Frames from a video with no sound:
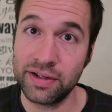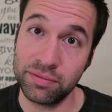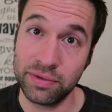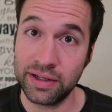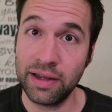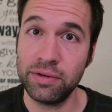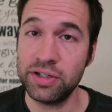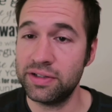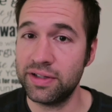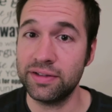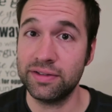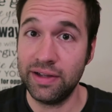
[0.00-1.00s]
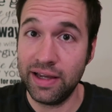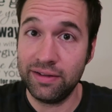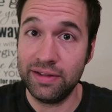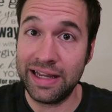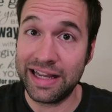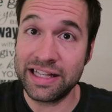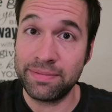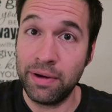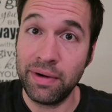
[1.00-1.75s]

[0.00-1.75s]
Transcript: Because again, when she says, it gets me